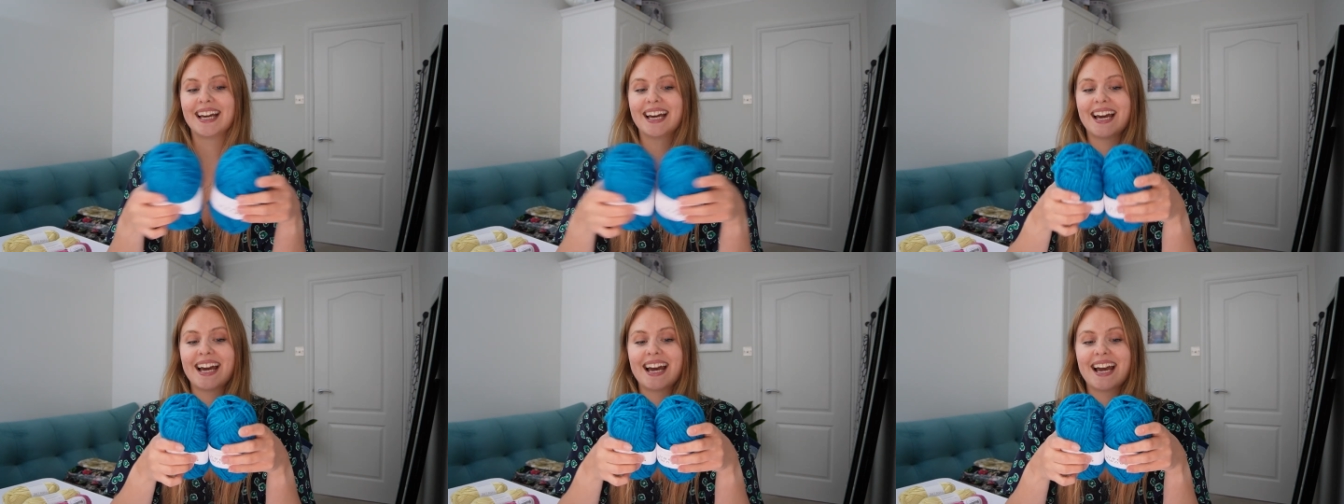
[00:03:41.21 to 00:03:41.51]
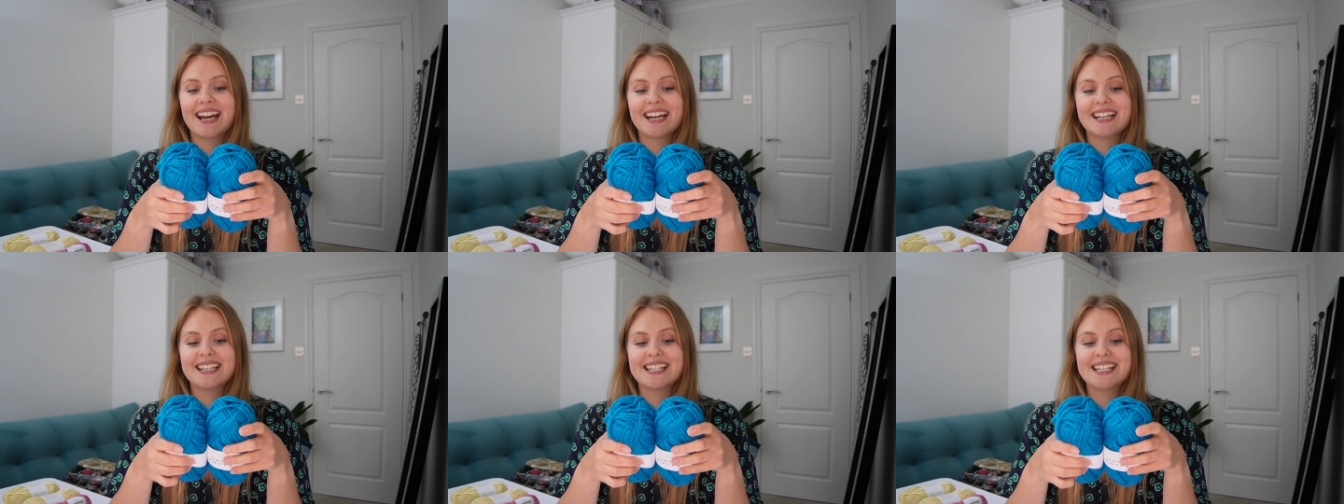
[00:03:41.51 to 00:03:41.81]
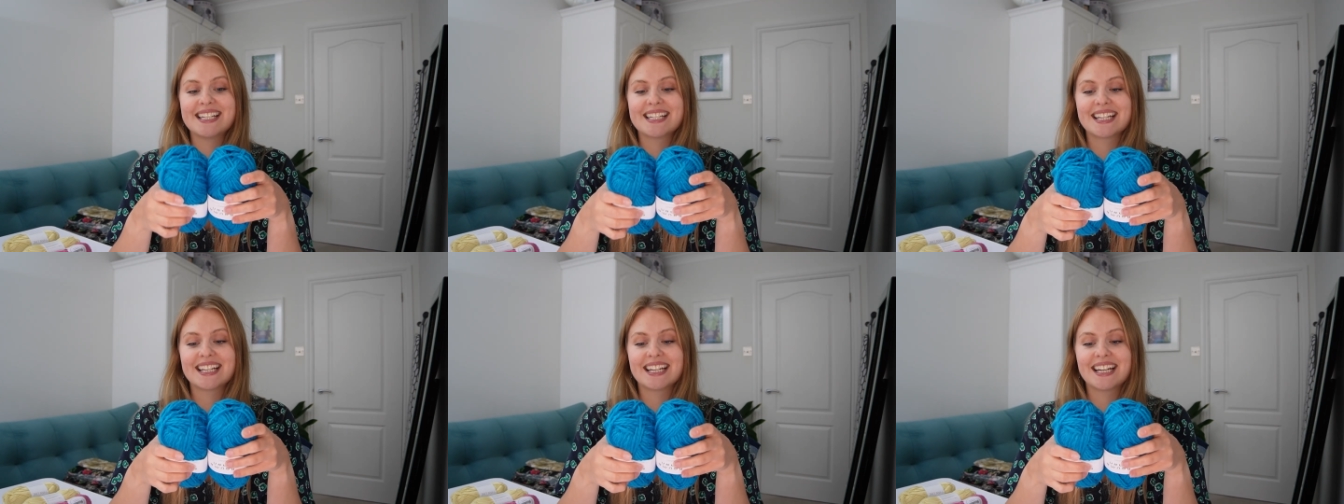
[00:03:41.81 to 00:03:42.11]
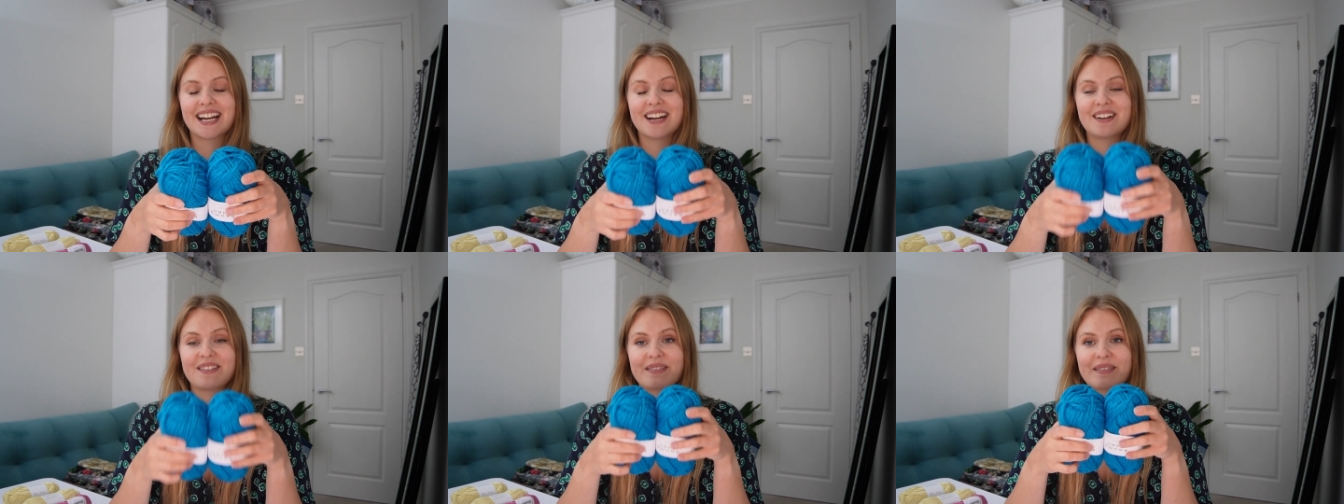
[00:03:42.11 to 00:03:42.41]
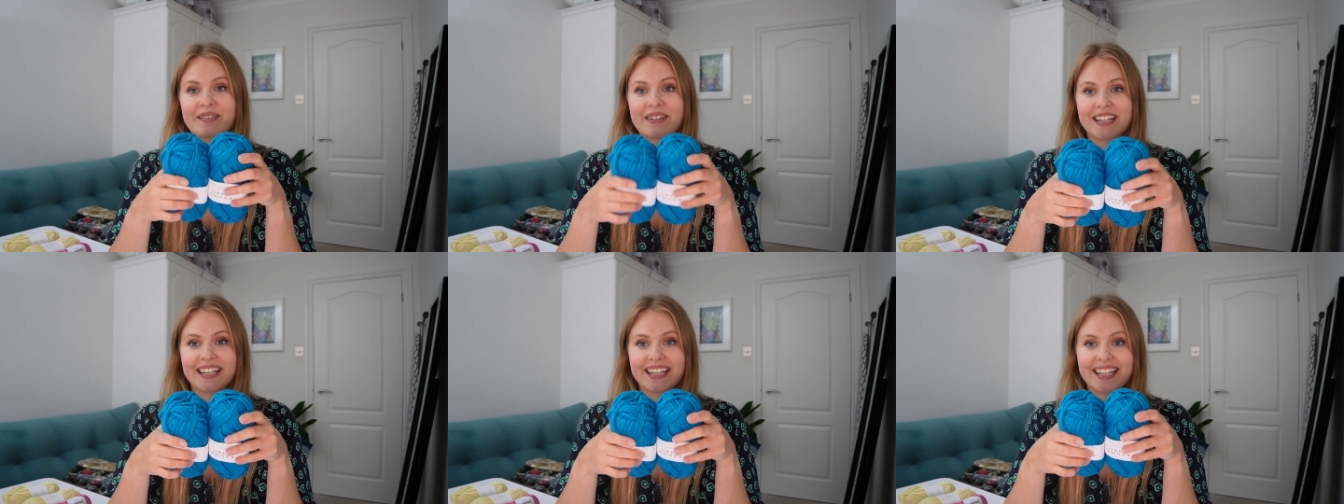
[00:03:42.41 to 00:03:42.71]
and a
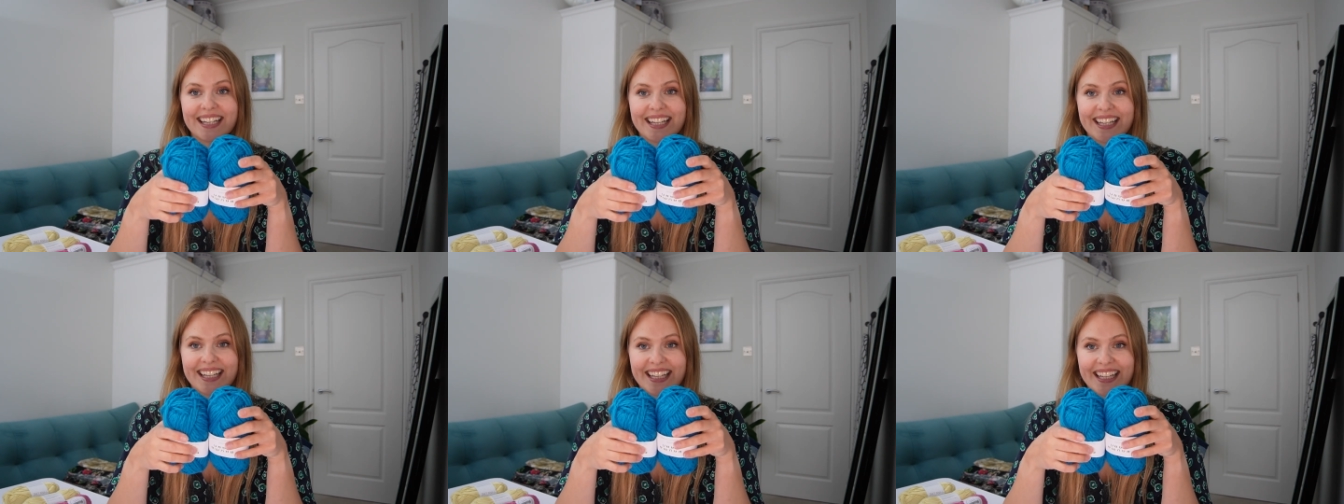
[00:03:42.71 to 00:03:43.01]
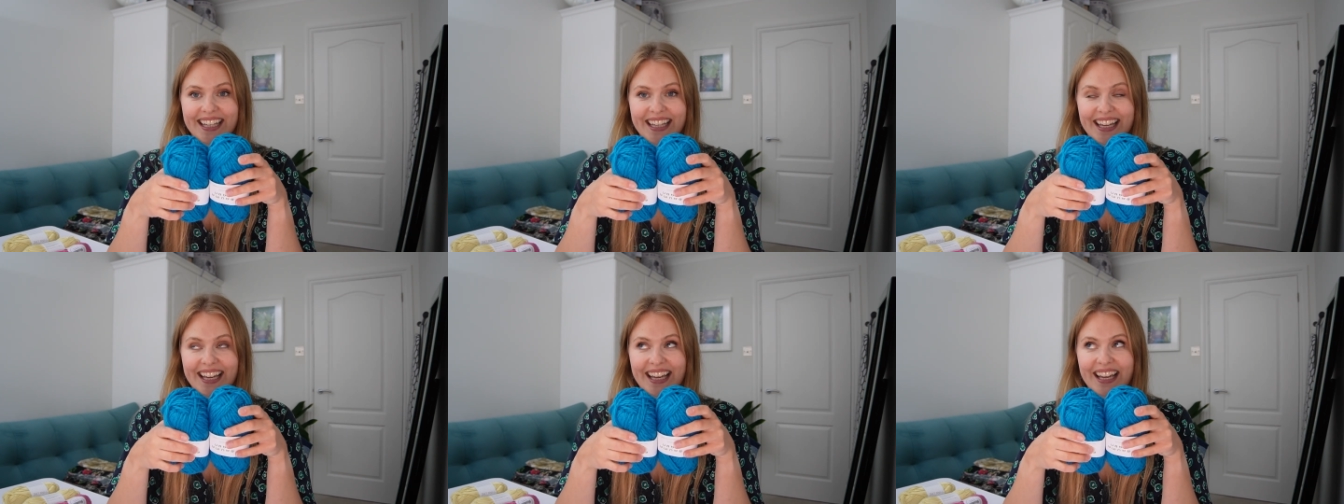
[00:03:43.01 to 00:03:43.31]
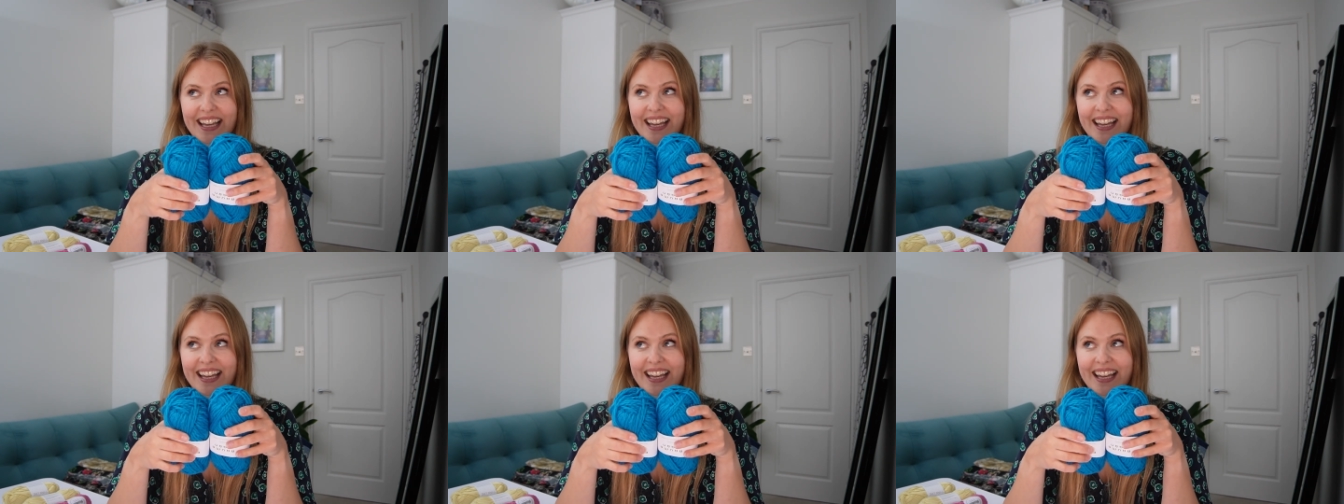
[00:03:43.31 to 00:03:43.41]
really